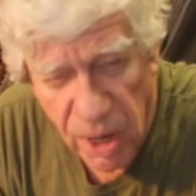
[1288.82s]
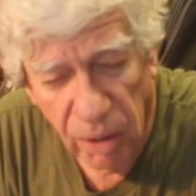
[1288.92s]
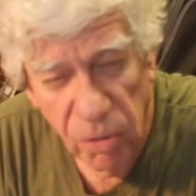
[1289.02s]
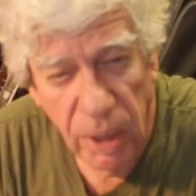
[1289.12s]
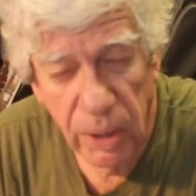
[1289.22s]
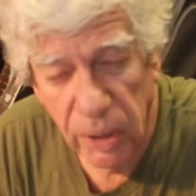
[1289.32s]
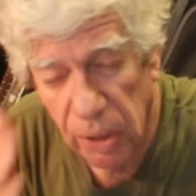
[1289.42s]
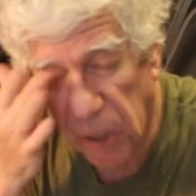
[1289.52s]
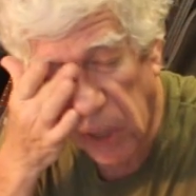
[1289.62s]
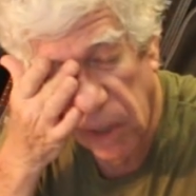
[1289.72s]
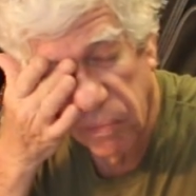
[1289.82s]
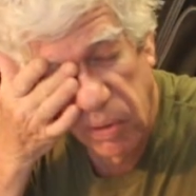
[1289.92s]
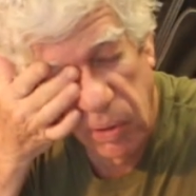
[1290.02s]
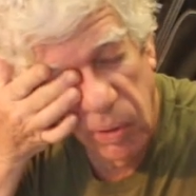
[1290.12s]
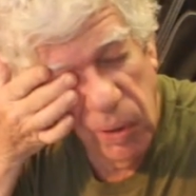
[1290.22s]
not really good enough
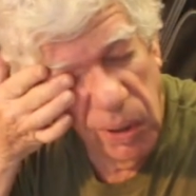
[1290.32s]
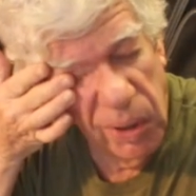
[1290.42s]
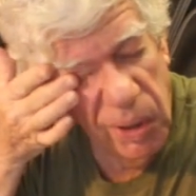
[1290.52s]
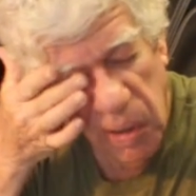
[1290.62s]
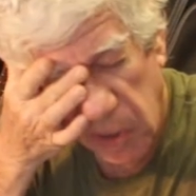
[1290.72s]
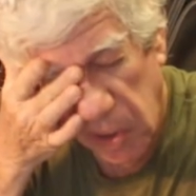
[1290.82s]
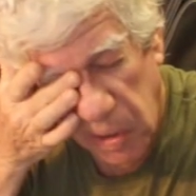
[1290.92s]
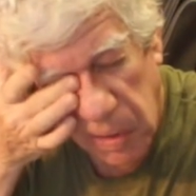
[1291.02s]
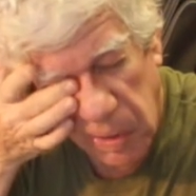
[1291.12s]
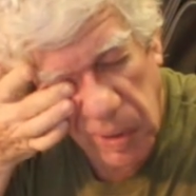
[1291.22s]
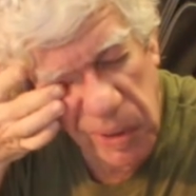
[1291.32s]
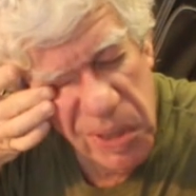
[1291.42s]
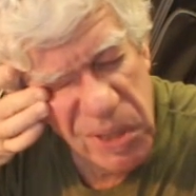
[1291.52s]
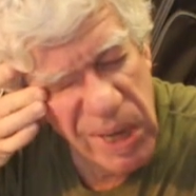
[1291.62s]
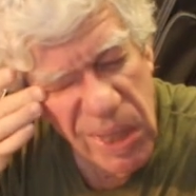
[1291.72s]
to
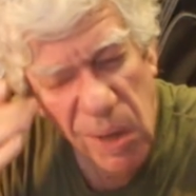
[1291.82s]
see